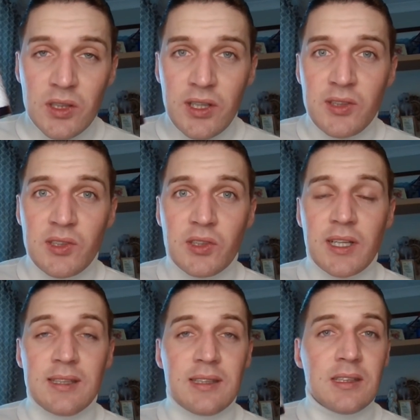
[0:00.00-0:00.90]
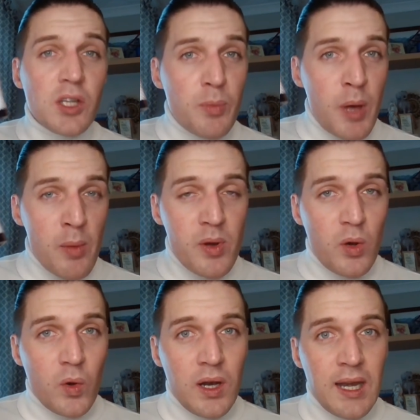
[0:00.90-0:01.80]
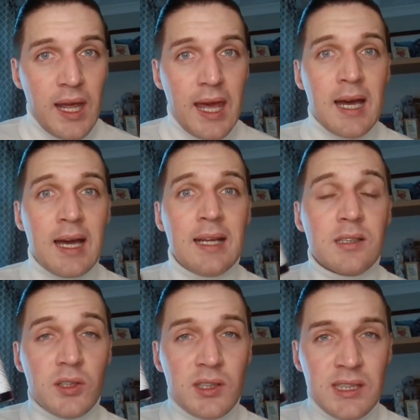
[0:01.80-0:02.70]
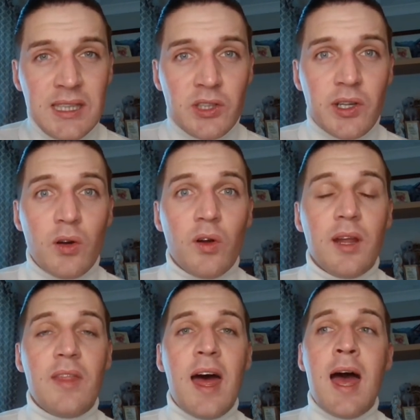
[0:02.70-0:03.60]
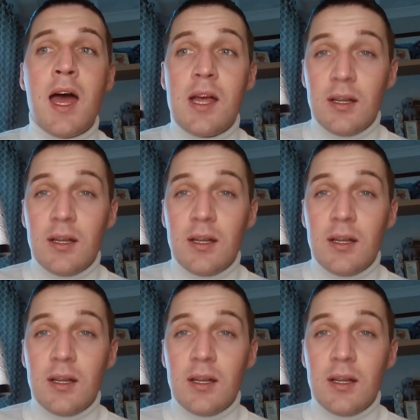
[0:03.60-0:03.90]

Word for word: It's got those ingredients. It's got the peppermint oil in here. It's got the tea tree oil in there.